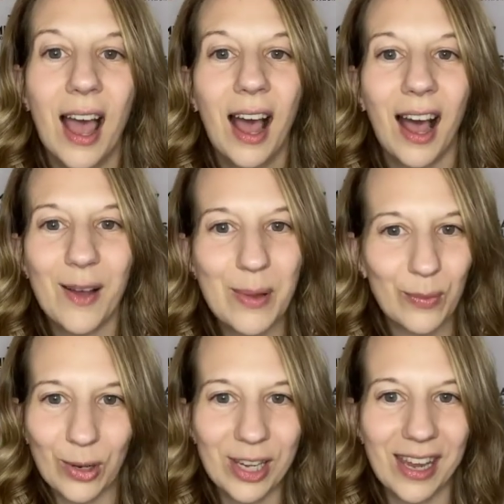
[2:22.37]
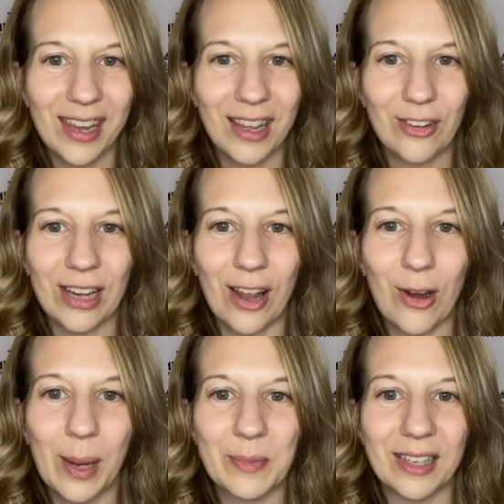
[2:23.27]
I've been working internet
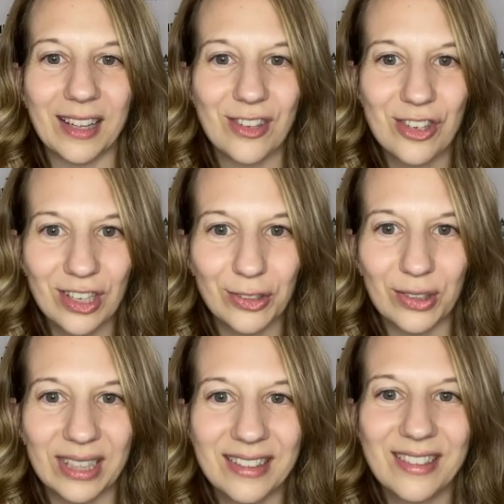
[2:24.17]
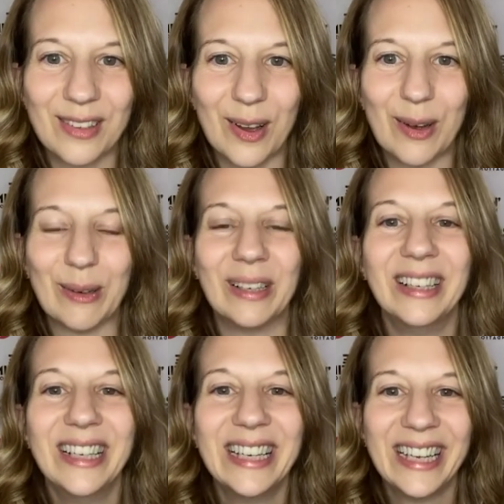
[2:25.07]
crimes against children. So
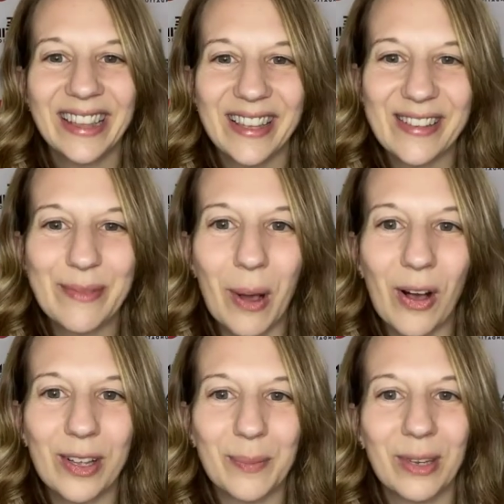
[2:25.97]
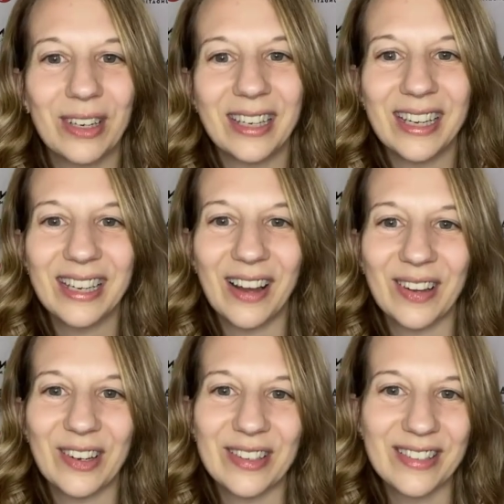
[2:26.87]
in this small community down
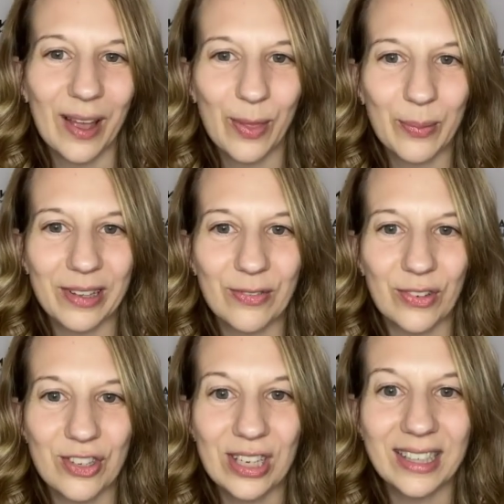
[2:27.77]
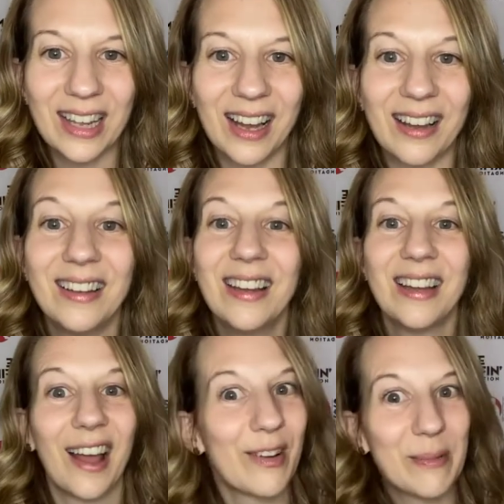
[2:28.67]
here in Southwest Virginia,
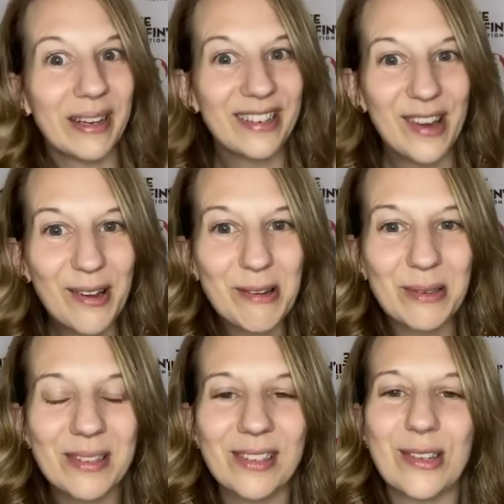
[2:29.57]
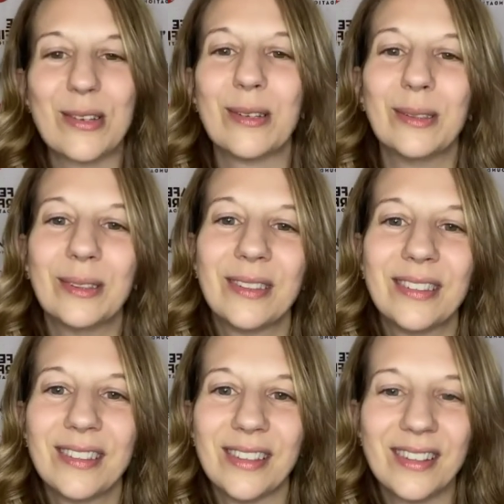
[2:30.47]
everybody knows to
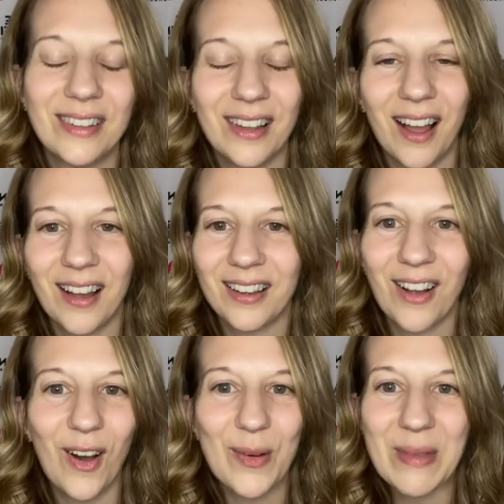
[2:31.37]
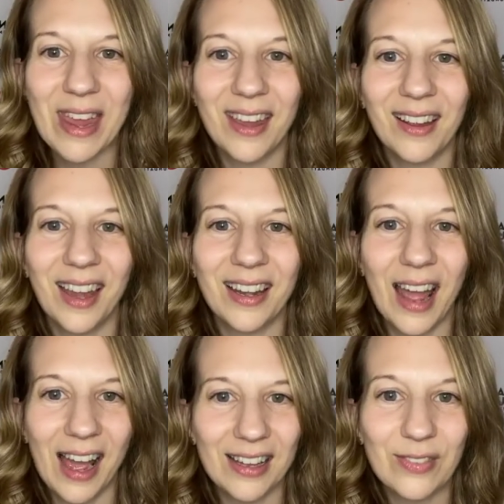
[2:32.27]
call me and to
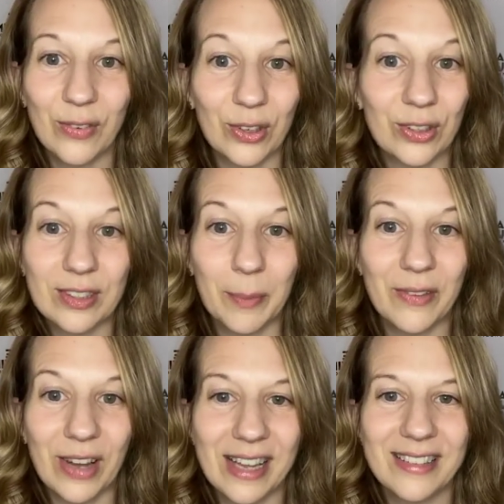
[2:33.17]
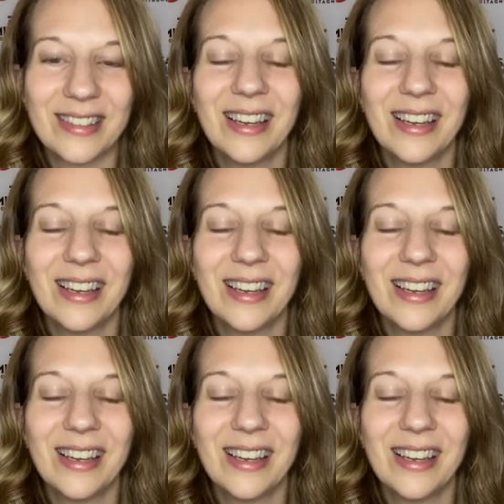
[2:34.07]
ask for some advice.